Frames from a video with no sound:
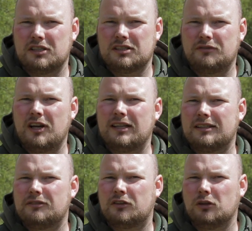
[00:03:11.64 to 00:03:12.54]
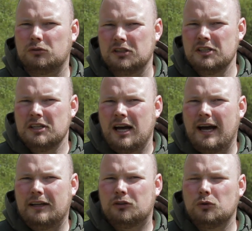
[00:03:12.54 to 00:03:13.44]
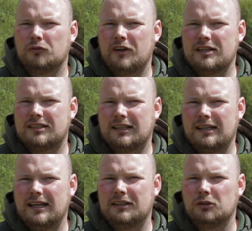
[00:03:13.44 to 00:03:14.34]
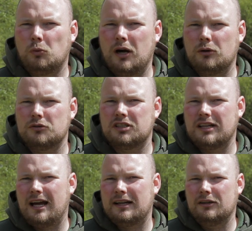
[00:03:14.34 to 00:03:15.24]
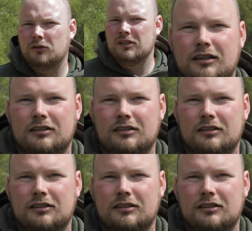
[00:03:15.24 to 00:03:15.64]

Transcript: It's very difficult uh, to investigate in the wild scenario.